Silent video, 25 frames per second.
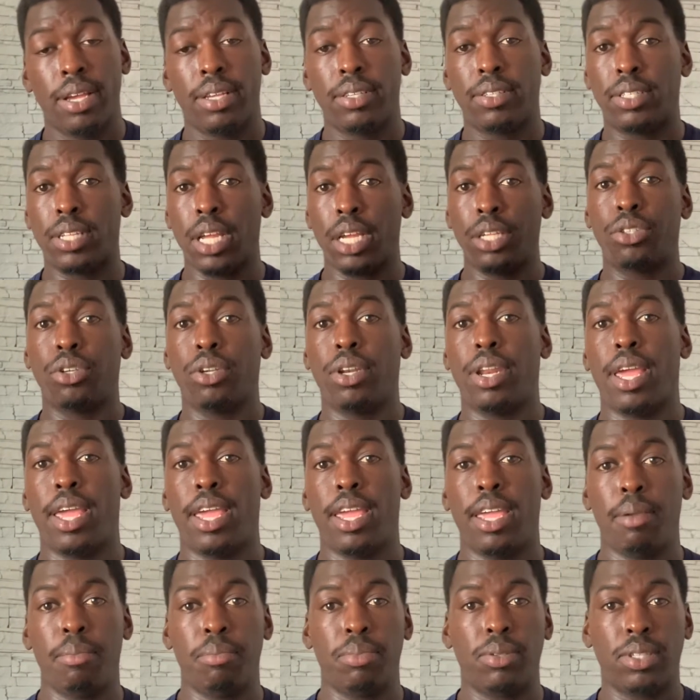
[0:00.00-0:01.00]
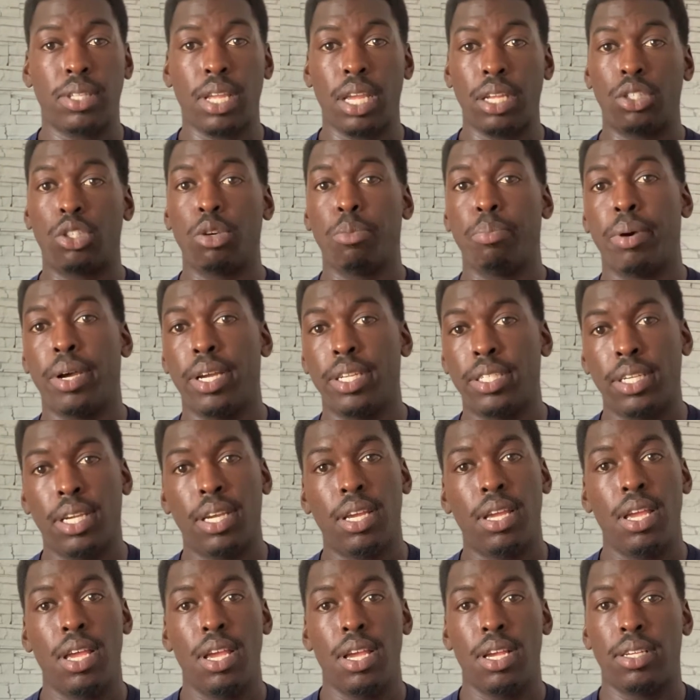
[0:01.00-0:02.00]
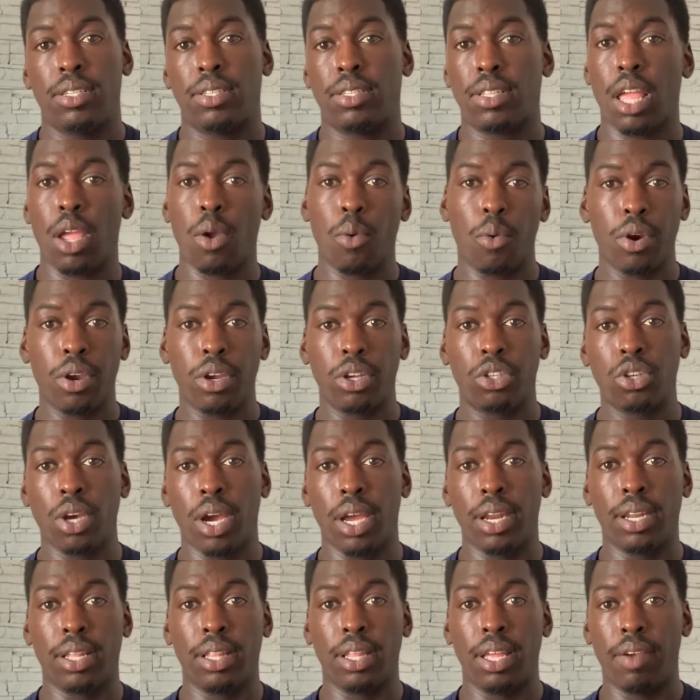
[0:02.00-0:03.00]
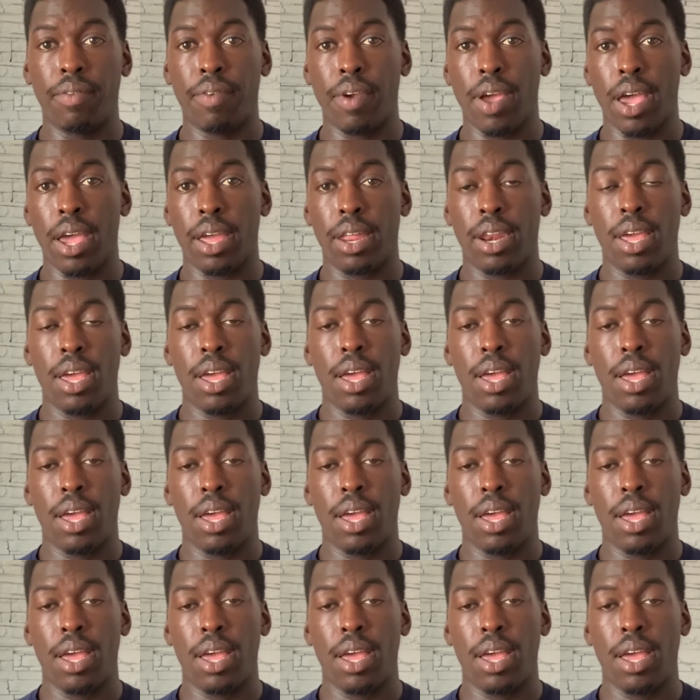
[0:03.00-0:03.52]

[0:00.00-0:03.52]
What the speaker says: State your name, state your budget, state where you're trying to live at,